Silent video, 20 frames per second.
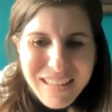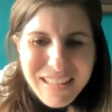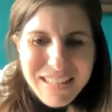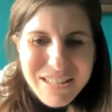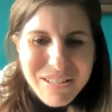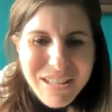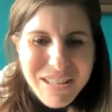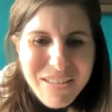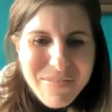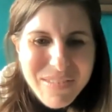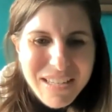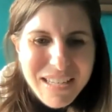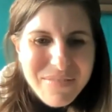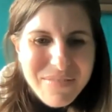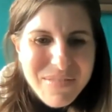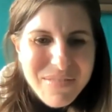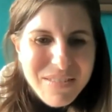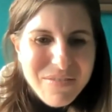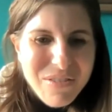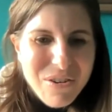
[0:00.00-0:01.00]
So
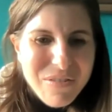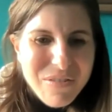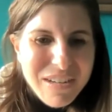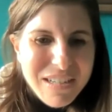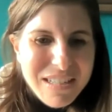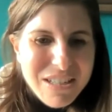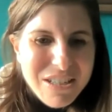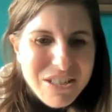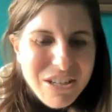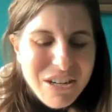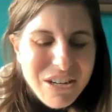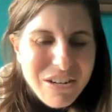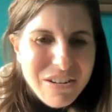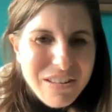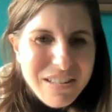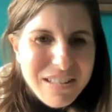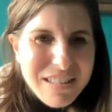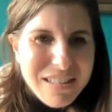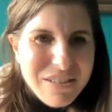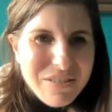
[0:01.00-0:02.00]
give me a moment to share
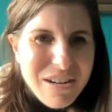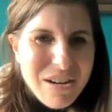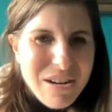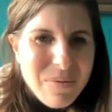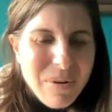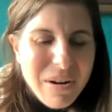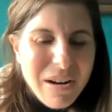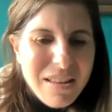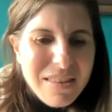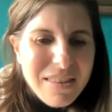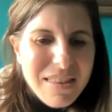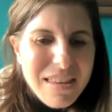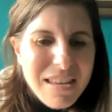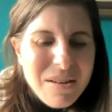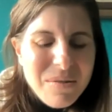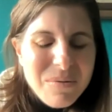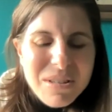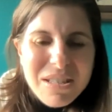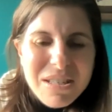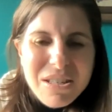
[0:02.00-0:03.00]
the screen. What I
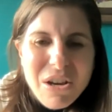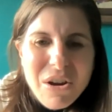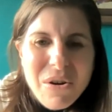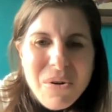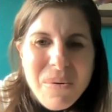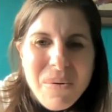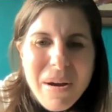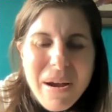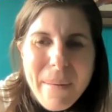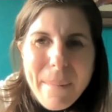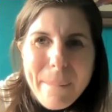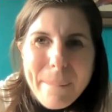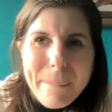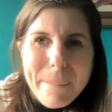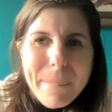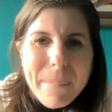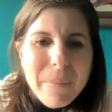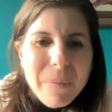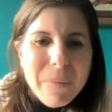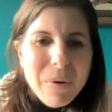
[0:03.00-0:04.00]
think was so,
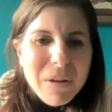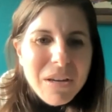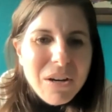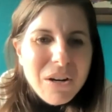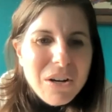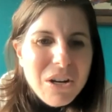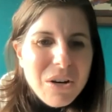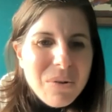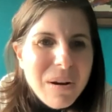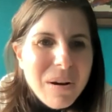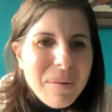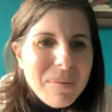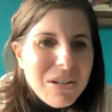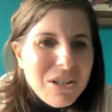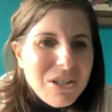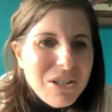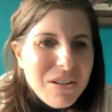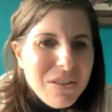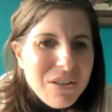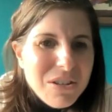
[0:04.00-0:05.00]
here, you know what? I'm going
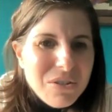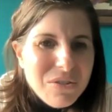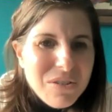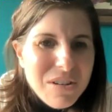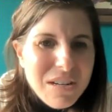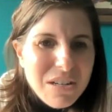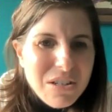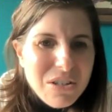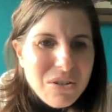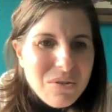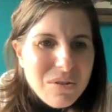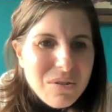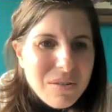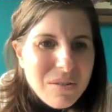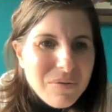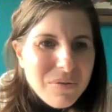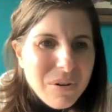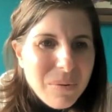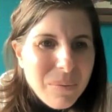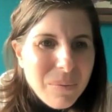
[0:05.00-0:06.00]
to share the screen in two
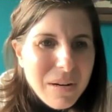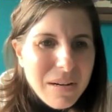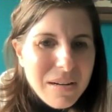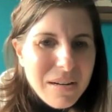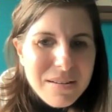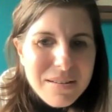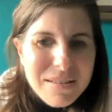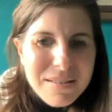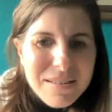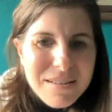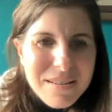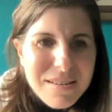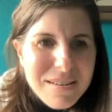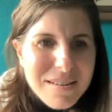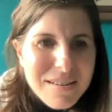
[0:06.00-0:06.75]
different ways.